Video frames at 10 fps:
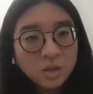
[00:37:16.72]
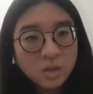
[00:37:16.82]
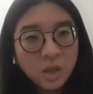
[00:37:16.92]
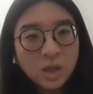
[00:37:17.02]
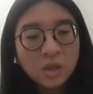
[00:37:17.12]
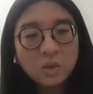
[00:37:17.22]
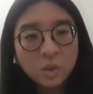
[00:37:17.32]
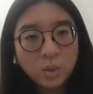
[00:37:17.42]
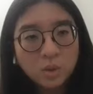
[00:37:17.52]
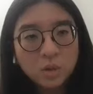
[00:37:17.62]
So like
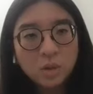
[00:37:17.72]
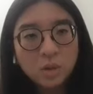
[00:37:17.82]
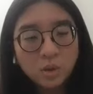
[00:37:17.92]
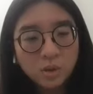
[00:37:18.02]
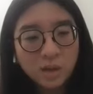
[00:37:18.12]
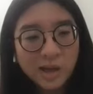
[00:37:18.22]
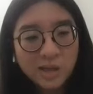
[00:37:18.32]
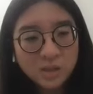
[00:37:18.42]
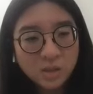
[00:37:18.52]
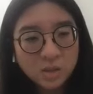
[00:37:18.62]
those are
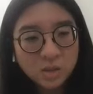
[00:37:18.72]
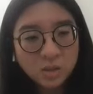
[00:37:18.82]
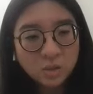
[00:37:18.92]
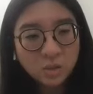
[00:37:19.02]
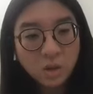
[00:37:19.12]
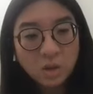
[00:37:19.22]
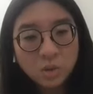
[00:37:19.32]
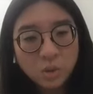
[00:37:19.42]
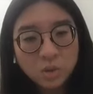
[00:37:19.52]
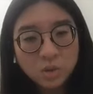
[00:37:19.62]
classes
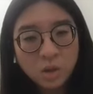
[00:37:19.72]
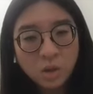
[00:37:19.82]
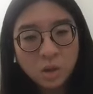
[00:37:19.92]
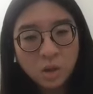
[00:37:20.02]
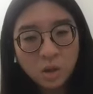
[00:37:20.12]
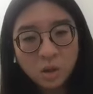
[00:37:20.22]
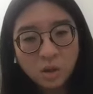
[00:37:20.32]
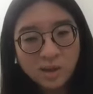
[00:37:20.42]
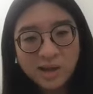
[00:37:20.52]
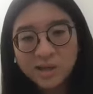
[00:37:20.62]

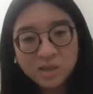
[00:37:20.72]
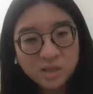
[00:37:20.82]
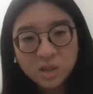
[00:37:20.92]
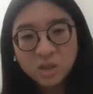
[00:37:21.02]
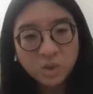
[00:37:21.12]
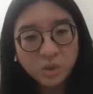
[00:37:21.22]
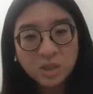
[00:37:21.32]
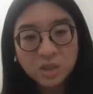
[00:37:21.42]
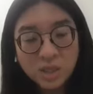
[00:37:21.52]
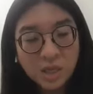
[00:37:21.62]
that you
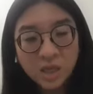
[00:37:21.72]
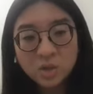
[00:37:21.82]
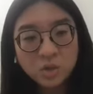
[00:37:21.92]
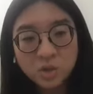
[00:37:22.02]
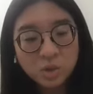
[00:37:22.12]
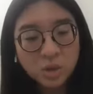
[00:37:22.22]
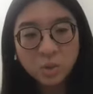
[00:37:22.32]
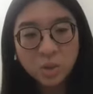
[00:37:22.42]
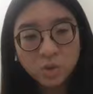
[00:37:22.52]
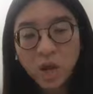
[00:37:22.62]
can take.
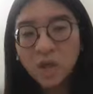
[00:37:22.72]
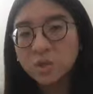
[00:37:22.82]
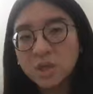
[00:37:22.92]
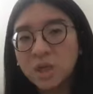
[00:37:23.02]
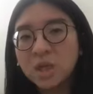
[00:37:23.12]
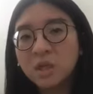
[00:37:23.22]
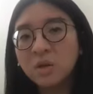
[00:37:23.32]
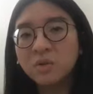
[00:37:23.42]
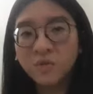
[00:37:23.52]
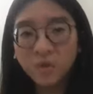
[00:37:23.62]
Usually we try to take it
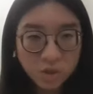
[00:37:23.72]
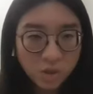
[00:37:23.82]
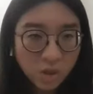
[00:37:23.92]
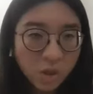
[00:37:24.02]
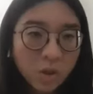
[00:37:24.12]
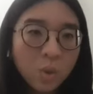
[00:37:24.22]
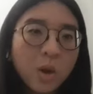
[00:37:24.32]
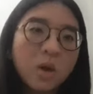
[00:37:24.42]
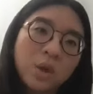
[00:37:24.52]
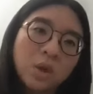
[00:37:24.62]
on the first year
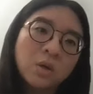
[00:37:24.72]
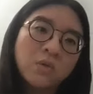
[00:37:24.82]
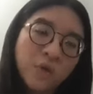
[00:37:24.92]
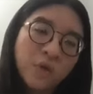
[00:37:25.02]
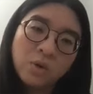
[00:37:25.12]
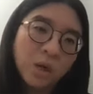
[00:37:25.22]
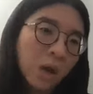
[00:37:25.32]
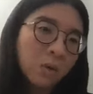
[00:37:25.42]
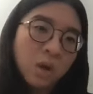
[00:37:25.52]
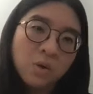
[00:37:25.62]
while we're
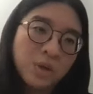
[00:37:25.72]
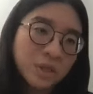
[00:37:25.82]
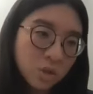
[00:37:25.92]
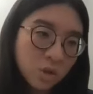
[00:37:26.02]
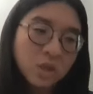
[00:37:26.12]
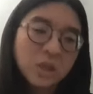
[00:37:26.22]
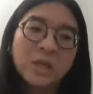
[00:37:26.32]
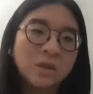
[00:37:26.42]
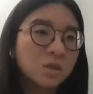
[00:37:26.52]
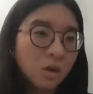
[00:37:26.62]
figuring out our research and
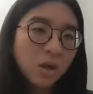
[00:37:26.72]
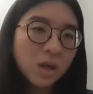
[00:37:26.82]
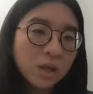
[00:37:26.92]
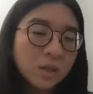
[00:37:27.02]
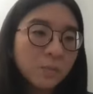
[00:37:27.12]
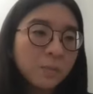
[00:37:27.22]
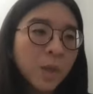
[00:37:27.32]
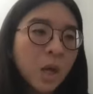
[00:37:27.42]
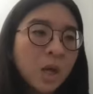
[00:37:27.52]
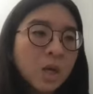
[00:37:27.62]
get started.
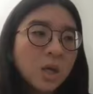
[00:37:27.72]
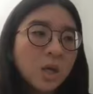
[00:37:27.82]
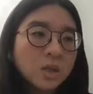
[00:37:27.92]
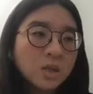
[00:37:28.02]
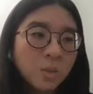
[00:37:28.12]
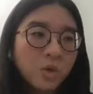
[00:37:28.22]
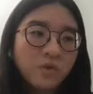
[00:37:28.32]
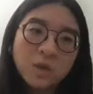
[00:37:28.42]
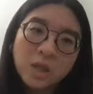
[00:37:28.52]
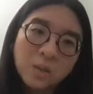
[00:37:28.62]
Some
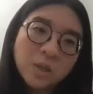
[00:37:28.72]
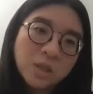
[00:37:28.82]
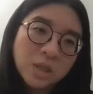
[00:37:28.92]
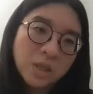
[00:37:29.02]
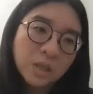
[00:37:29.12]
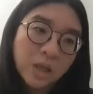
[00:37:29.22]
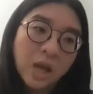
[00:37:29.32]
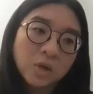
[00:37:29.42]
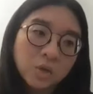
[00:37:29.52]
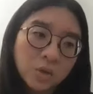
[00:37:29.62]
of the DMSc can
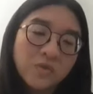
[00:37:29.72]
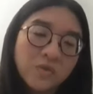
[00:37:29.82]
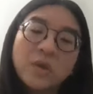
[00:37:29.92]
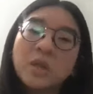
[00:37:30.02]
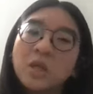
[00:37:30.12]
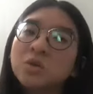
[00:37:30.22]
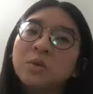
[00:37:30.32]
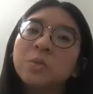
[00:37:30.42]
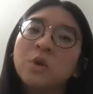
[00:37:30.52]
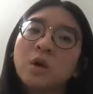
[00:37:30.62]
actually finish
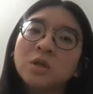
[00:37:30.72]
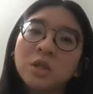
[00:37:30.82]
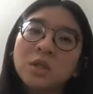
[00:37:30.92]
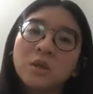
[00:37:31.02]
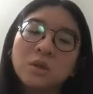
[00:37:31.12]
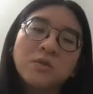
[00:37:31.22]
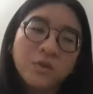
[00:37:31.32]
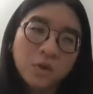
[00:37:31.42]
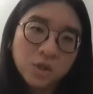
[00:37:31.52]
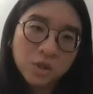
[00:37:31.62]
their project on
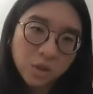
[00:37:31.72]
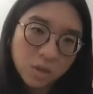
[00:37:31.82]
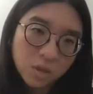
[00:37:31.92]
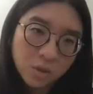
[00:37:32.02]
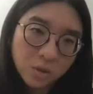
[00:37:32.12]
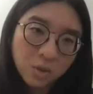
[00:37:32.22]
the first year.